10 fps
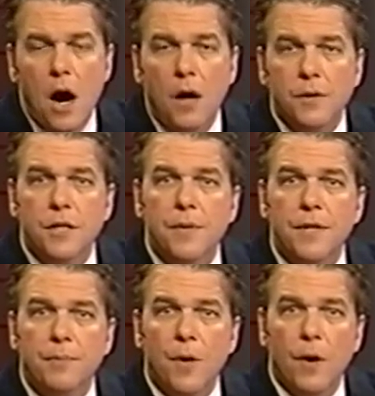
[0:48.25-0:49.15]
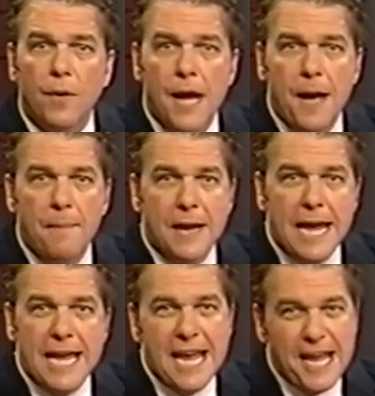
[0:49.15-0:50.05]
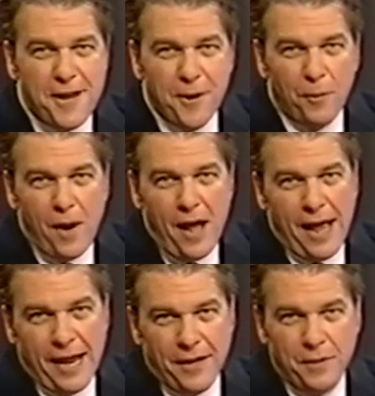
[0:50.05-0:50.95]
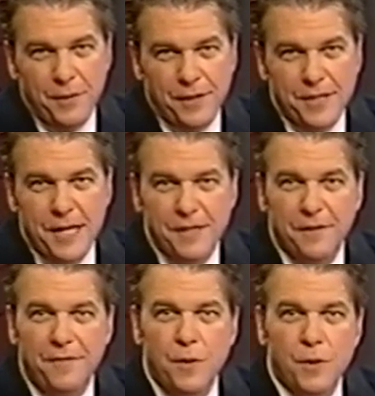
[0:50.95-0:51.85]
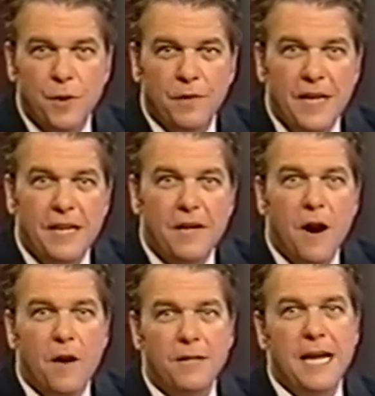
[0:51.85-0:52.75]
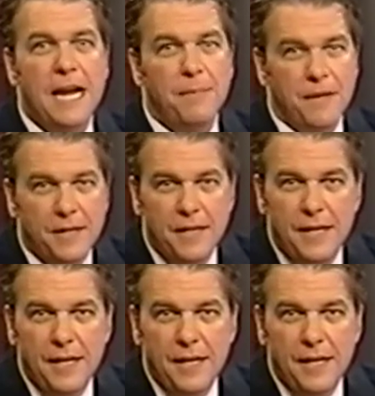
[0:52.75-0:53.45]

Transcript: Also on the program, Geek Your Ride. We'll discuss the future of in-cartainment.